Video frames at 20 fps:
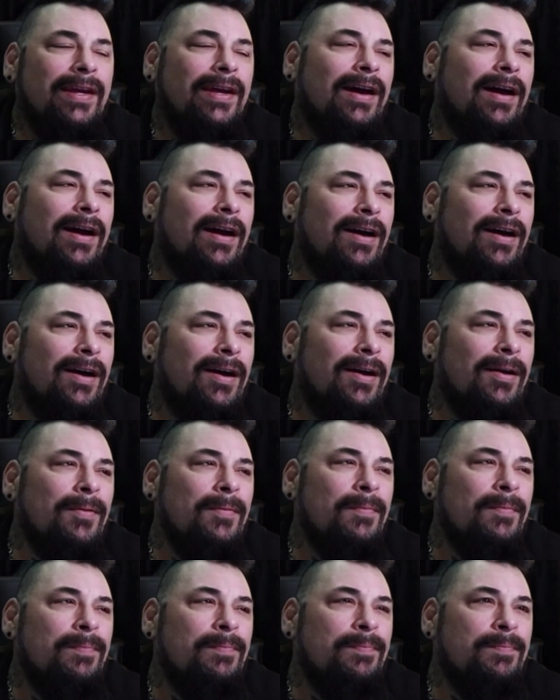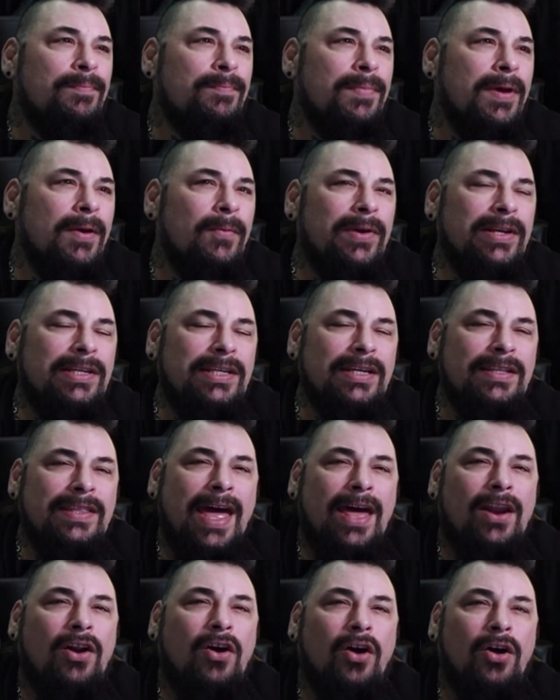And we did
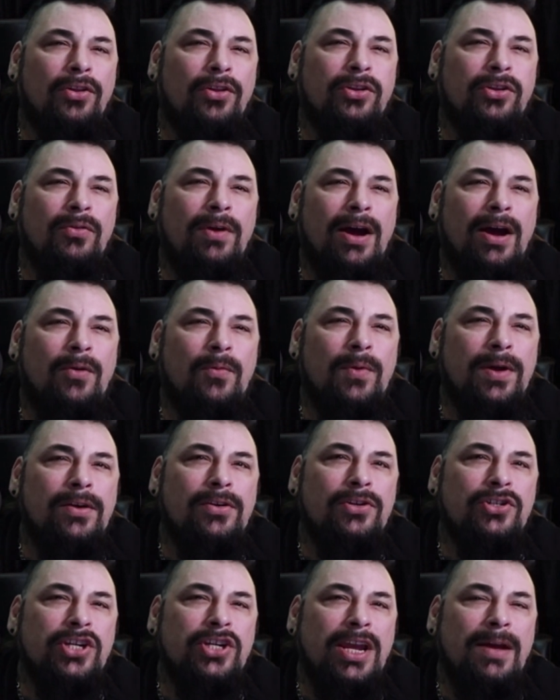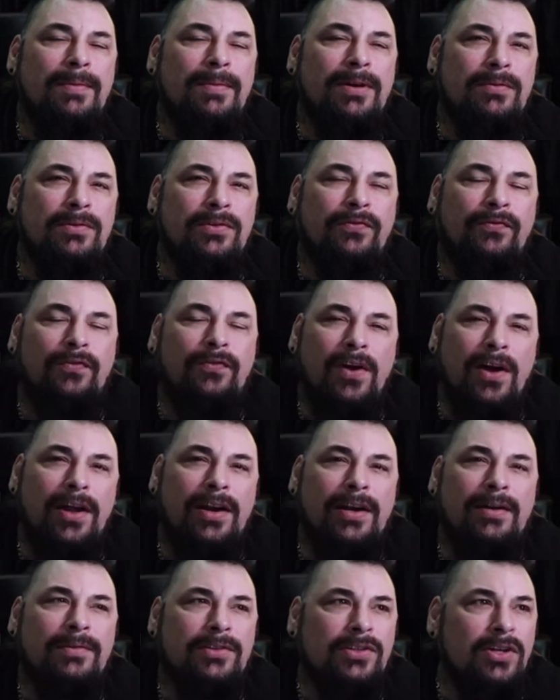that all throughout Winter Jam, and it was fun and
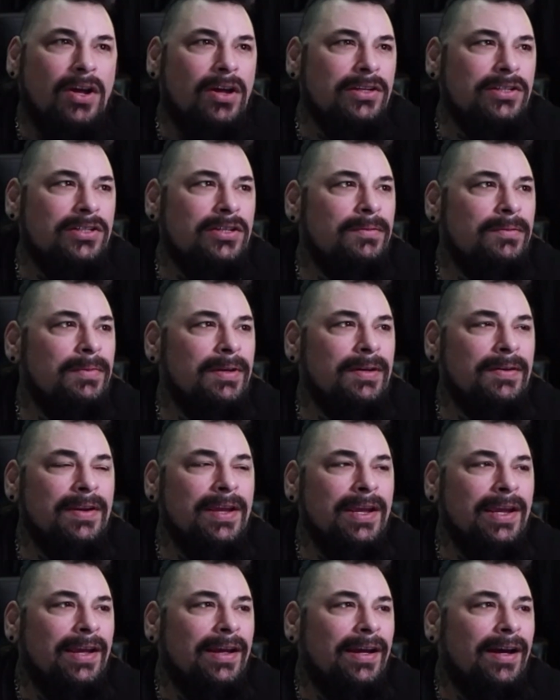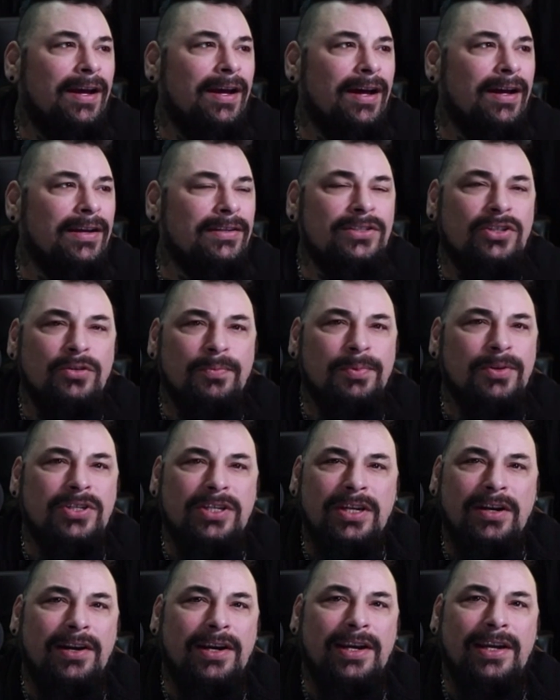it was awesome and super
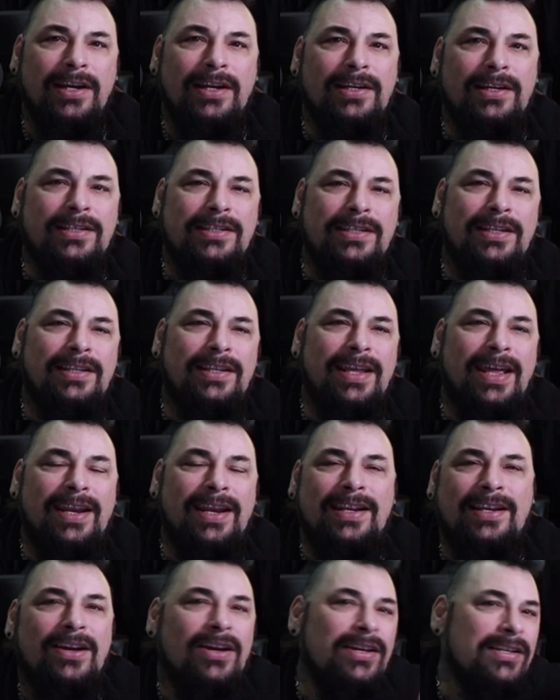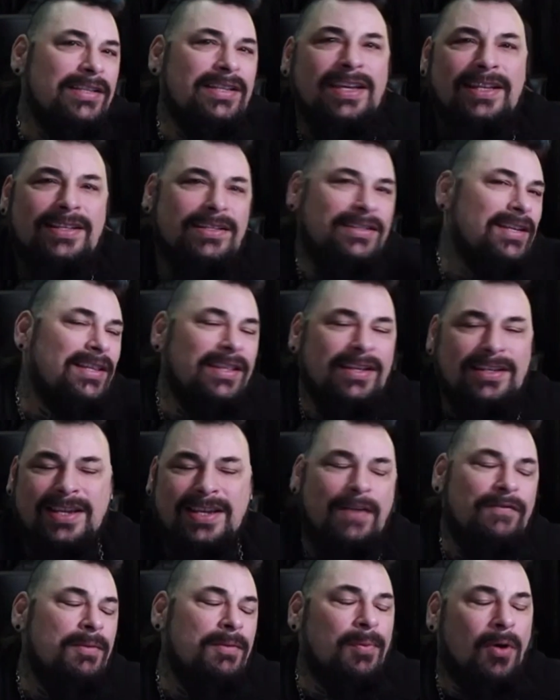serious, and then it gets to this
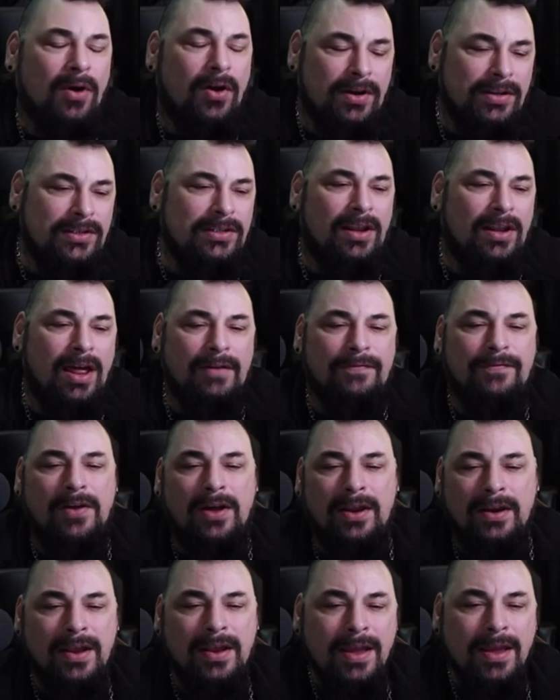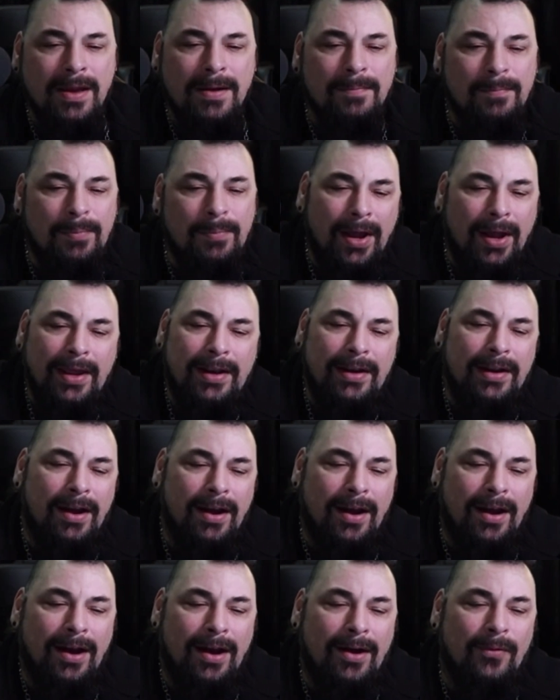heavy part, and it's a lot of fun. But
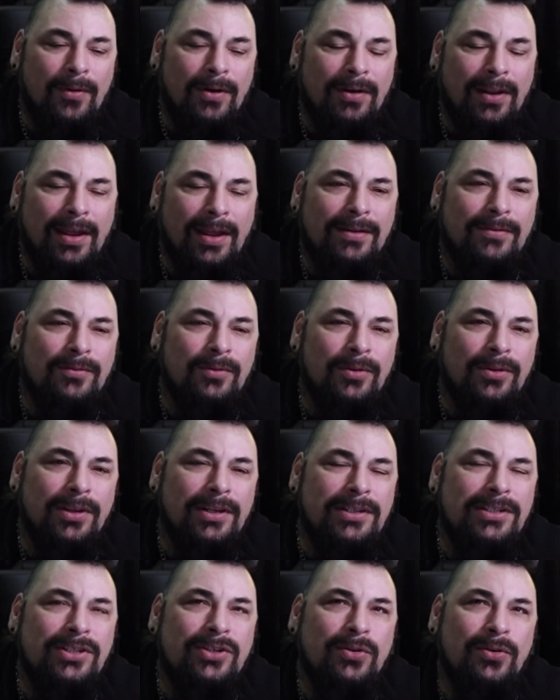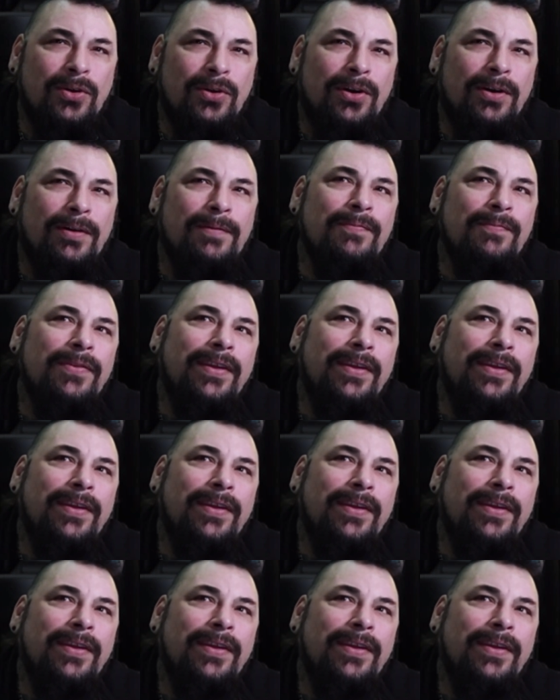we were like, well, this tour,